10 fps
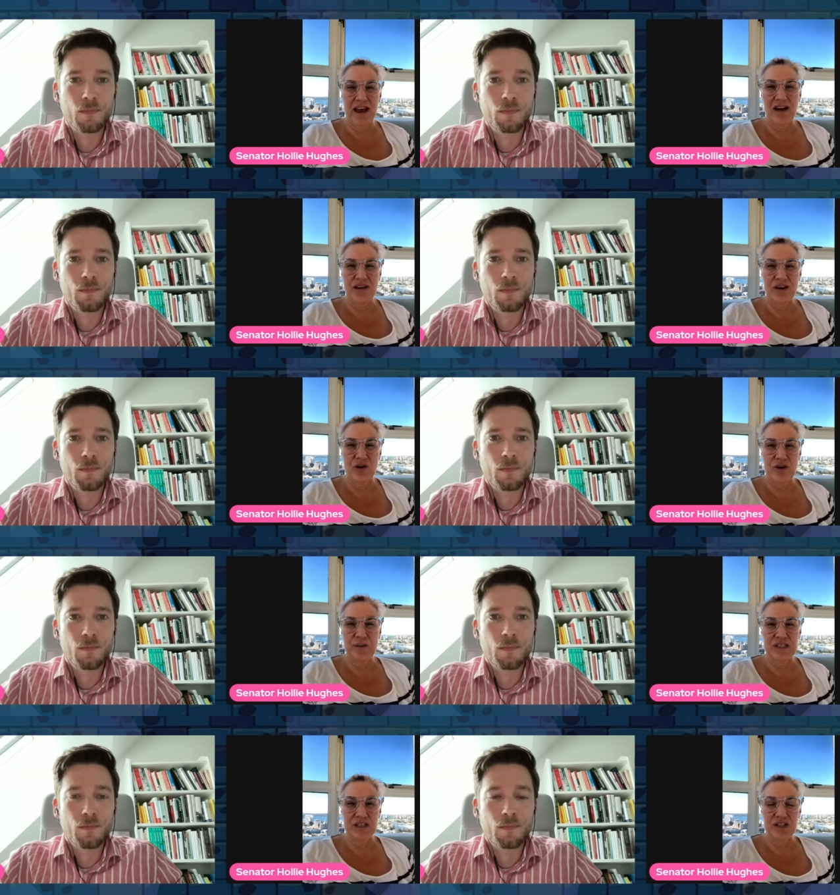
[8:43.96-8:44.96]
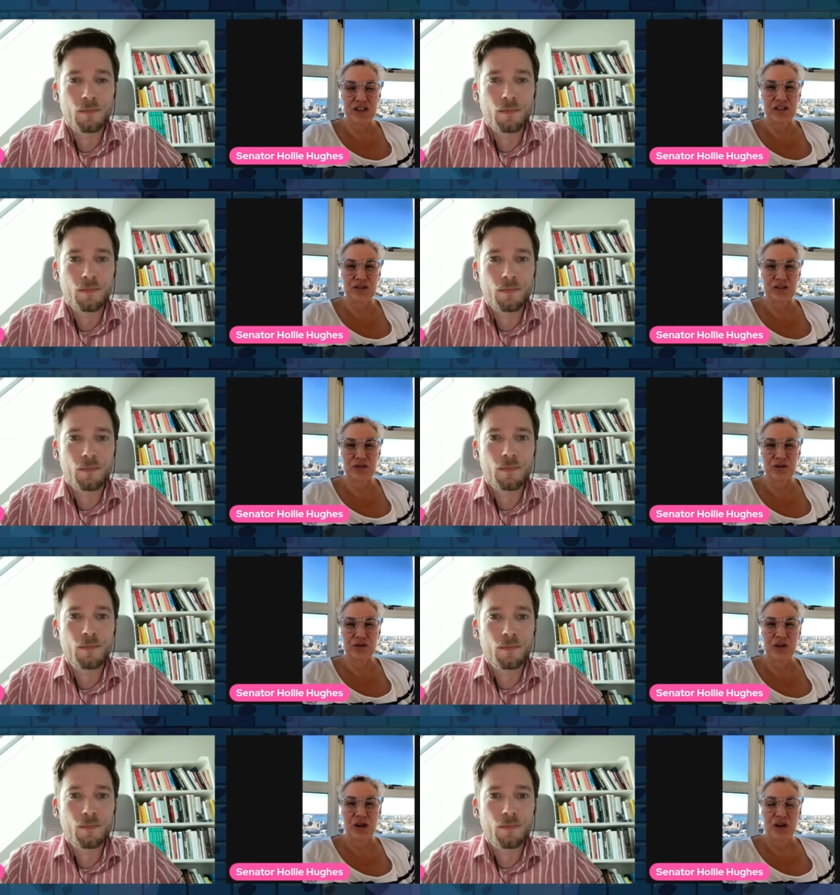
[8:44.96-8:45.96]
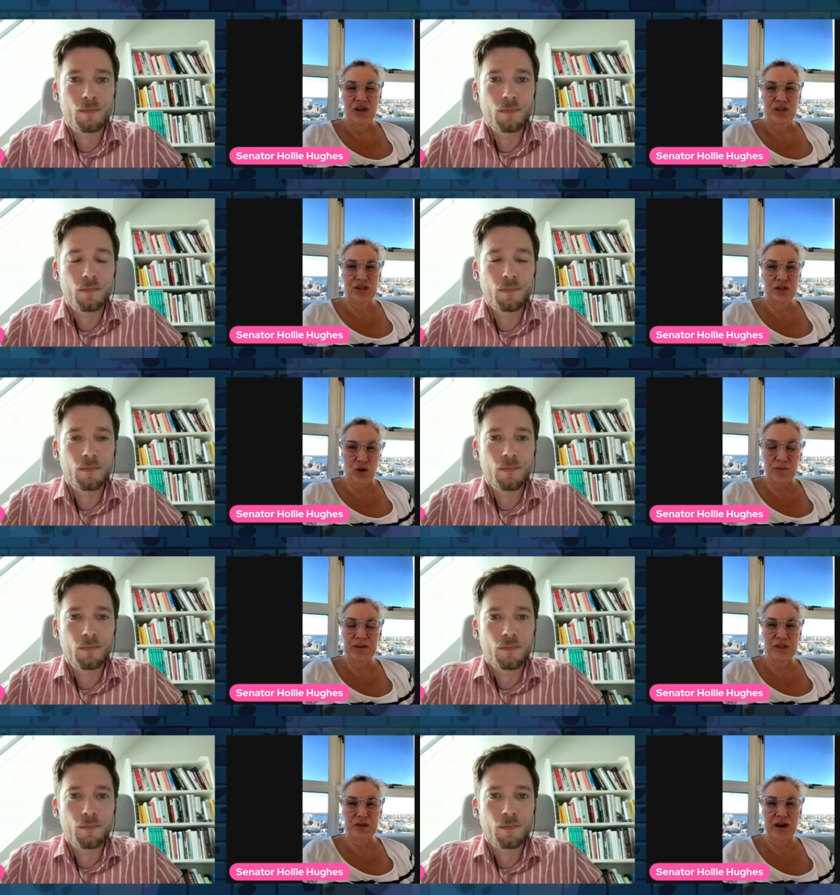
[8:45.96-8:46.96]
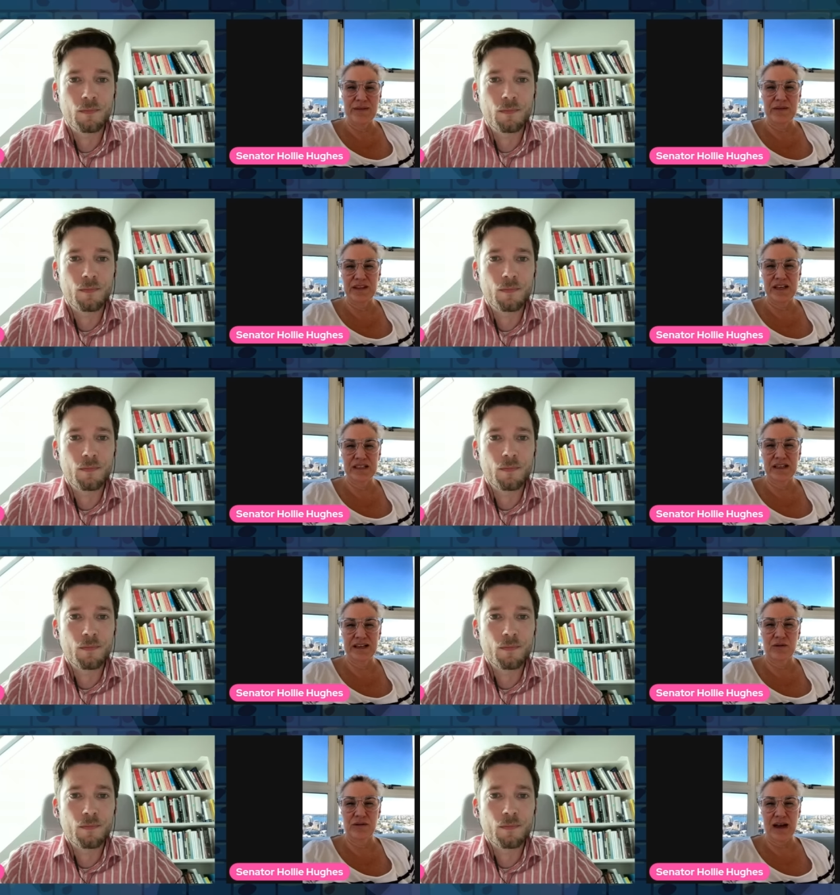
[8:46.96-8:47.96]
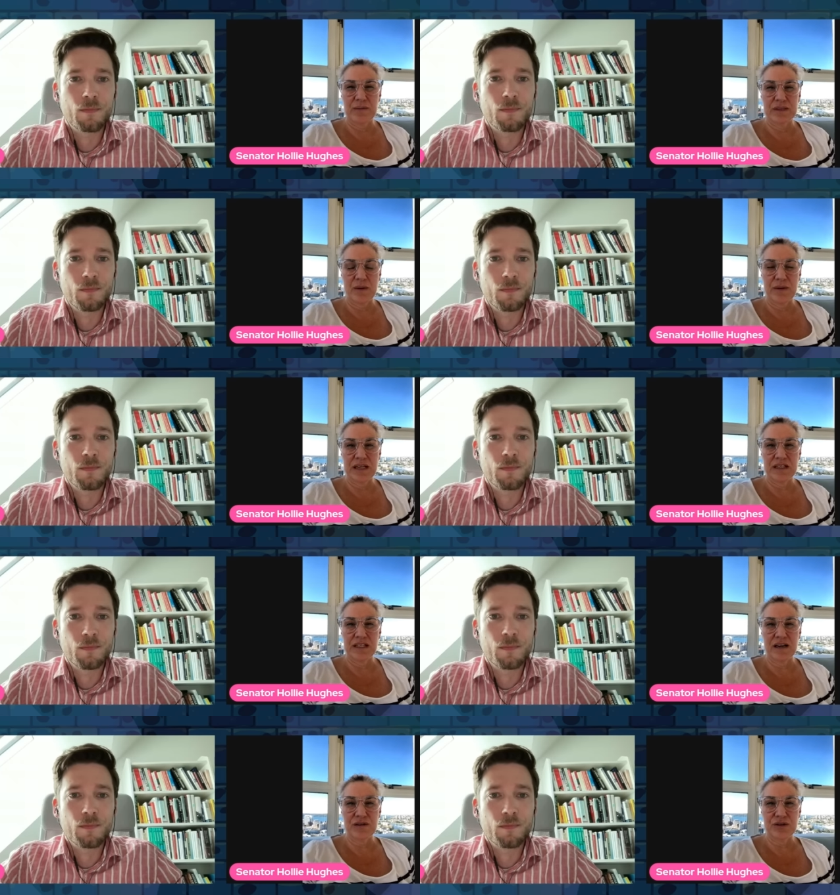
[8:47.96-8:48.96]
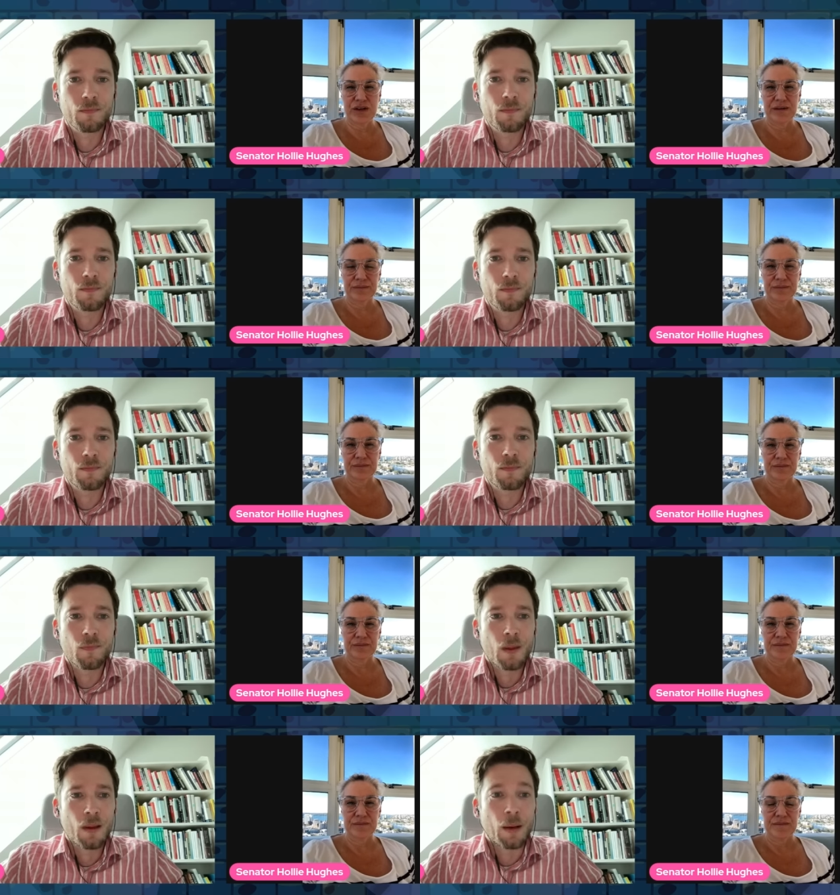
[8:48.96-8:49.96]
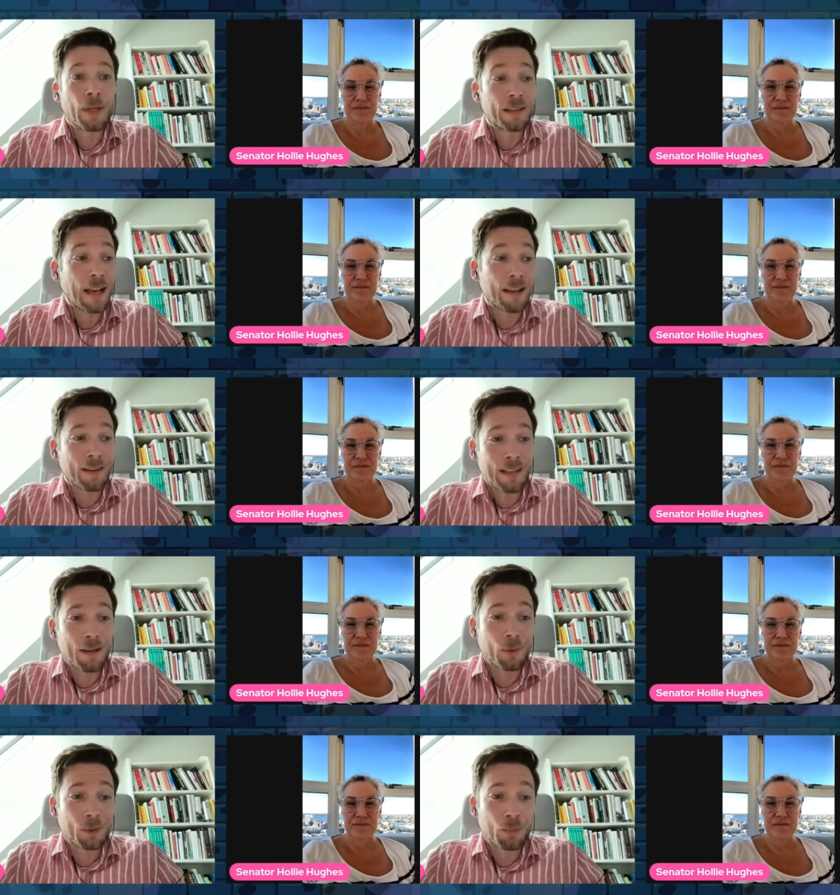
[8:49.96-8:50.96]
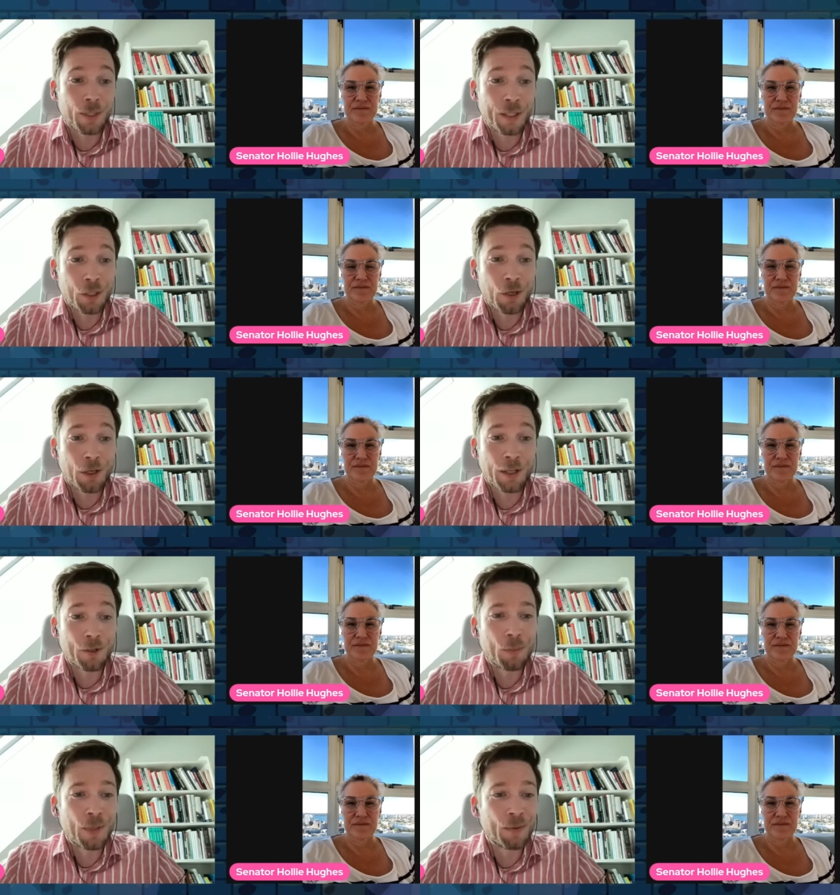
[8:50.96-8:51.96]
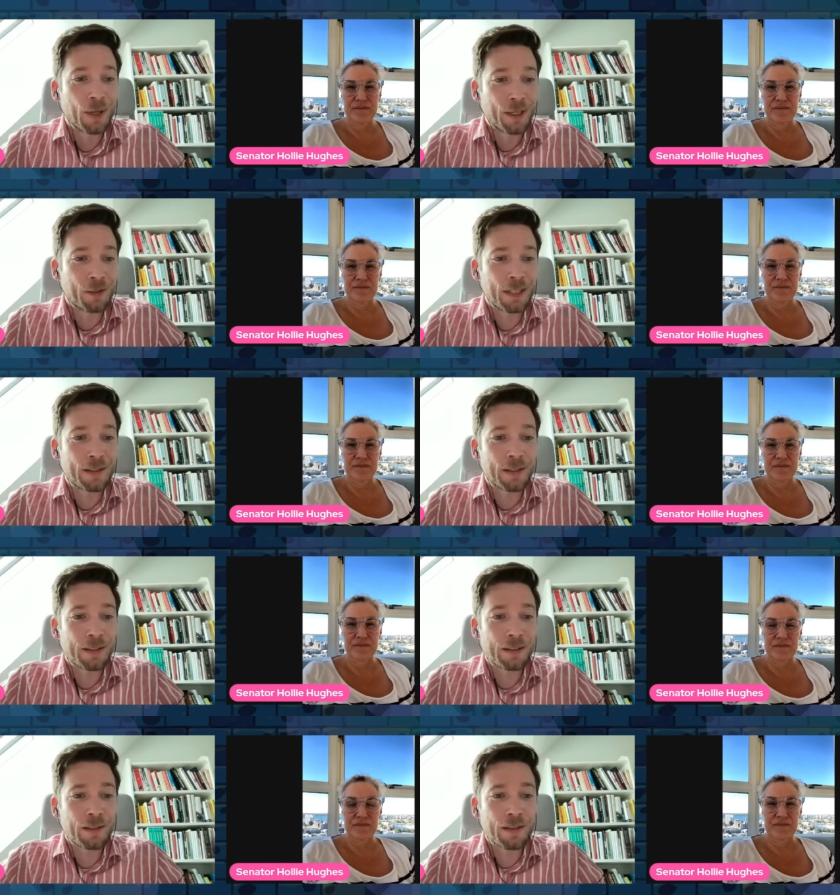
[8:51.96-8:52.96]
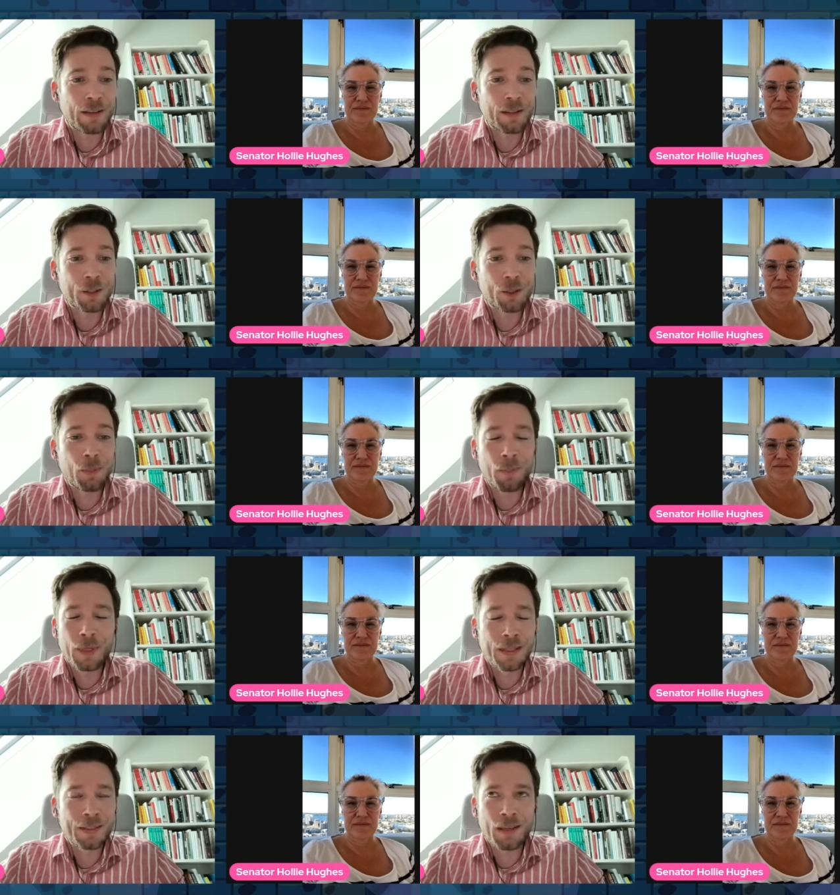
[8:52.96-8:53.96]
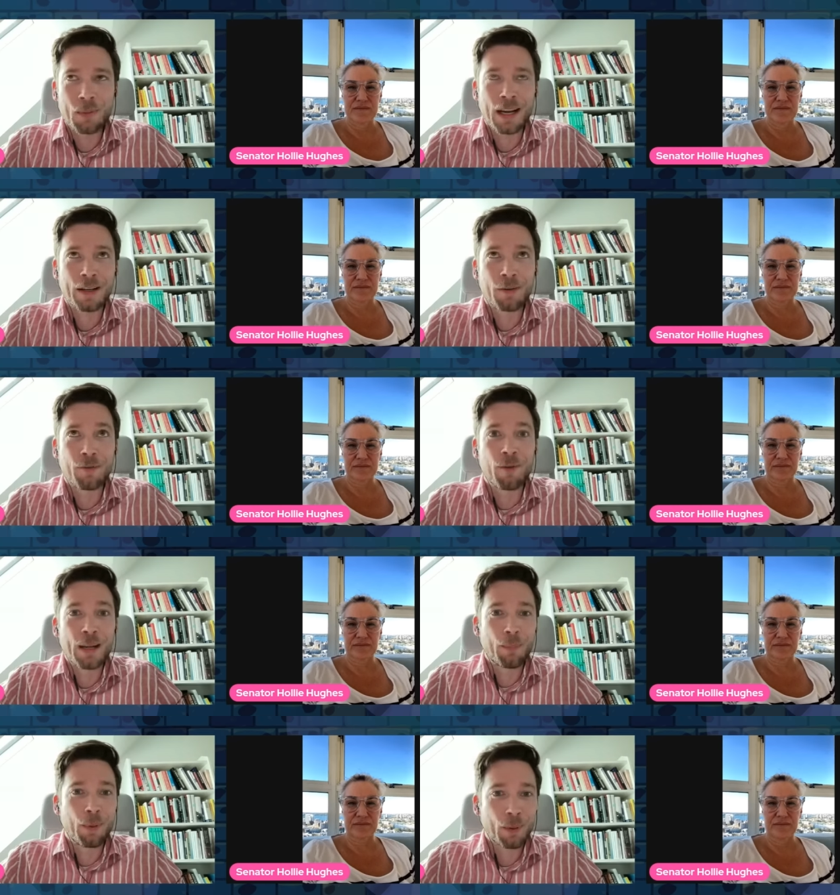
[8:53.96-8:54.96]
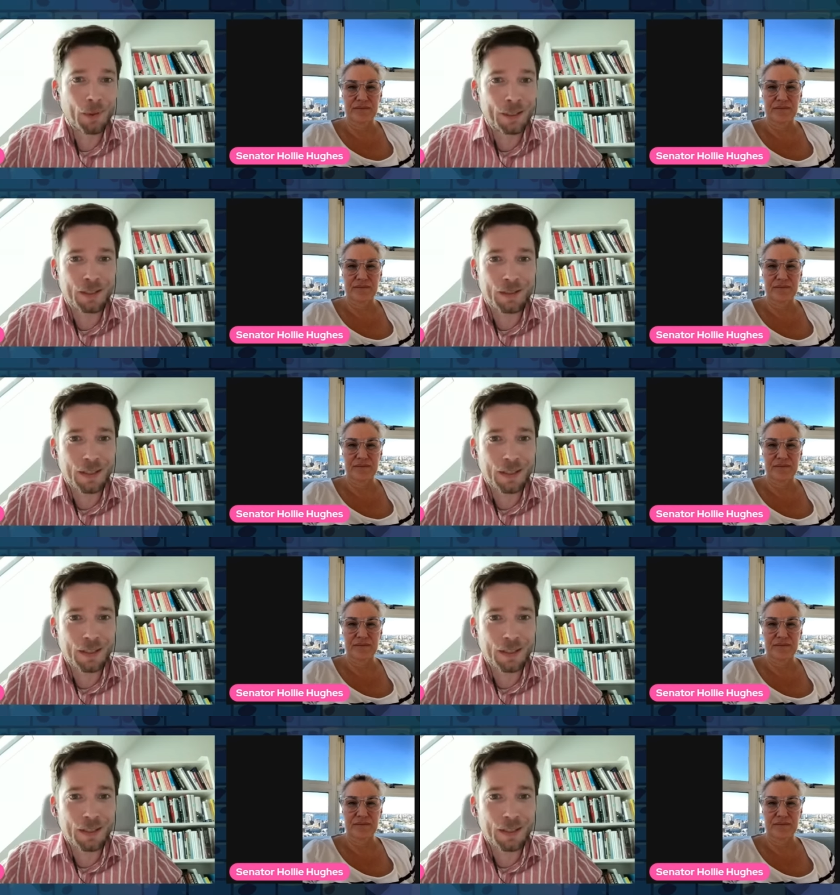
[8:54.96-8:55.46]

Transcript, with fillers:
Speaker 1: are in no position to stop the stream of these illegal vapes coming into the country.
Speaker 2: I mean that that was pretty shocking to me when I read this that there should be some kind of vape police